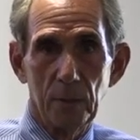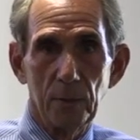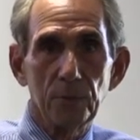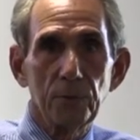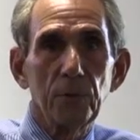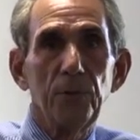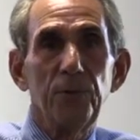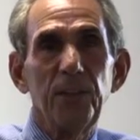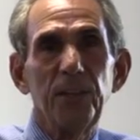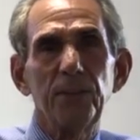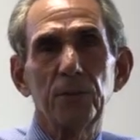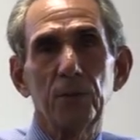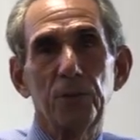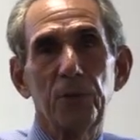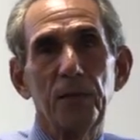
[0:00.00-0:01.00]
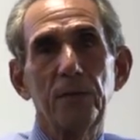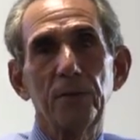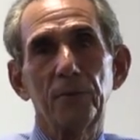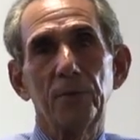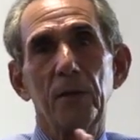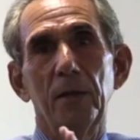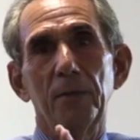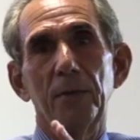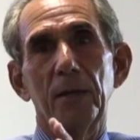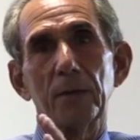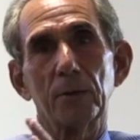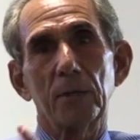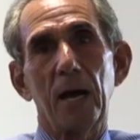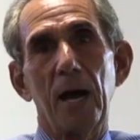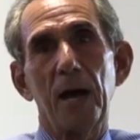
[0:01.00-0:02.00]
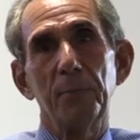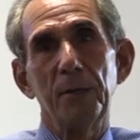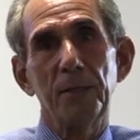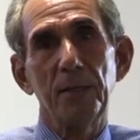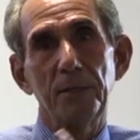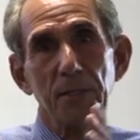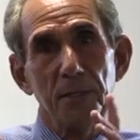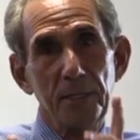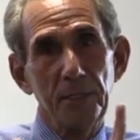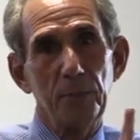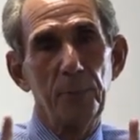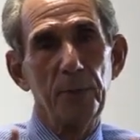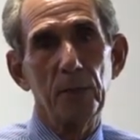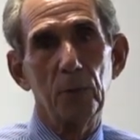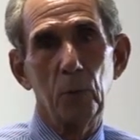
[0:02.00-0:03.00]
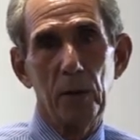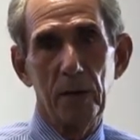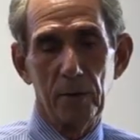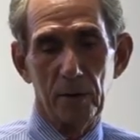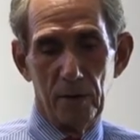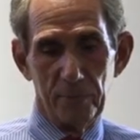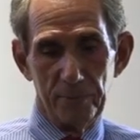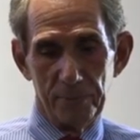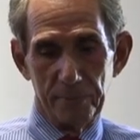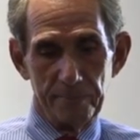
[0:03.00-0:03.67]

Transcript: So these are things that are common that you need to be aware of.